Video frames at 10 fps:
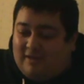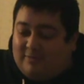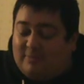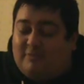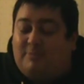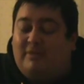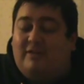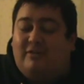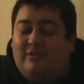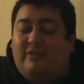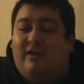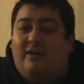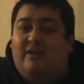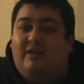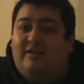It's supposed to bring good
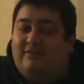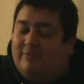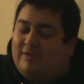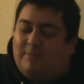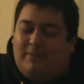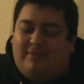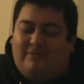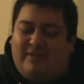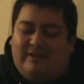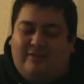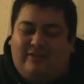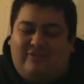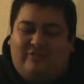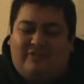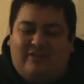luck. It's sort of like a Pennsylvania
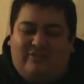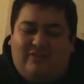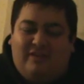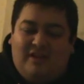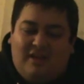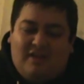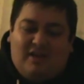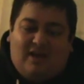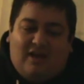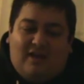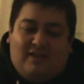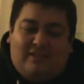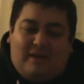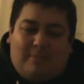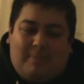Dutch tradition
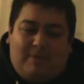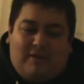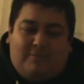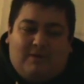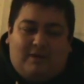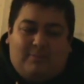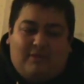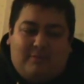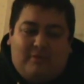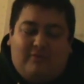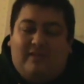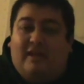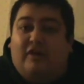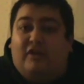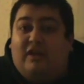that my parents picked up when they moved to
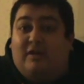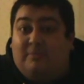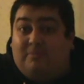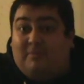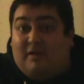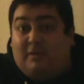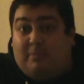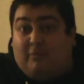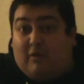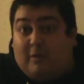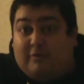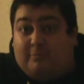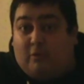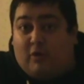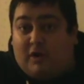the area before I was
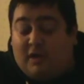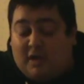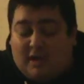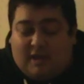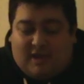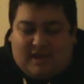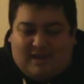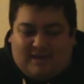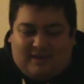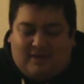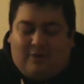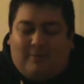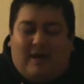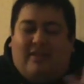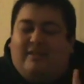born, and, you
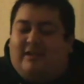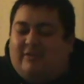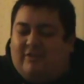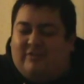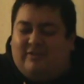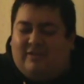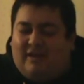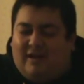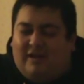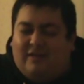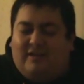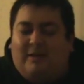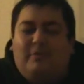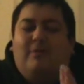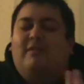know, I like that tradition.
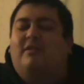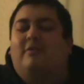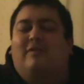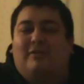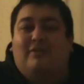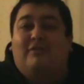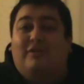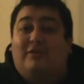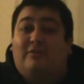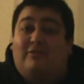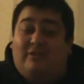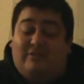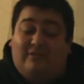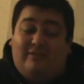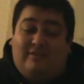Tell me what are some of your New Year's
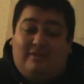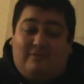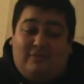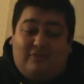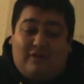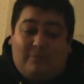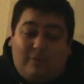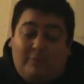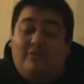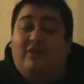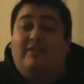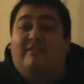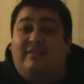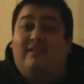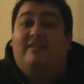traditions in the future, and what would you like to
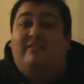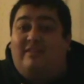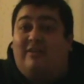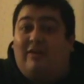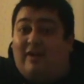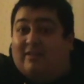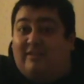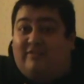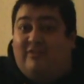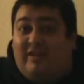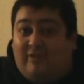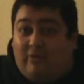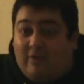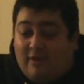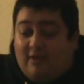see this year on this
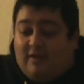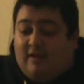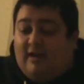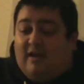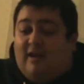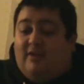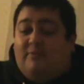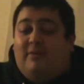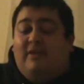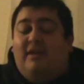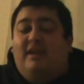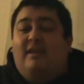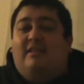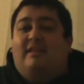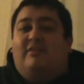channel?
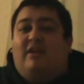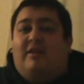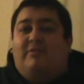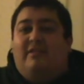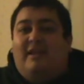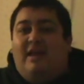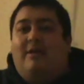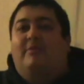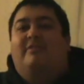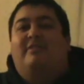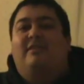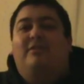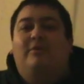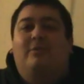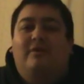Really, that's all I got for today. I will see
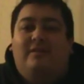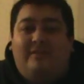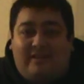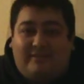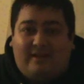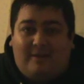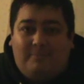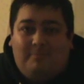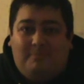you next time.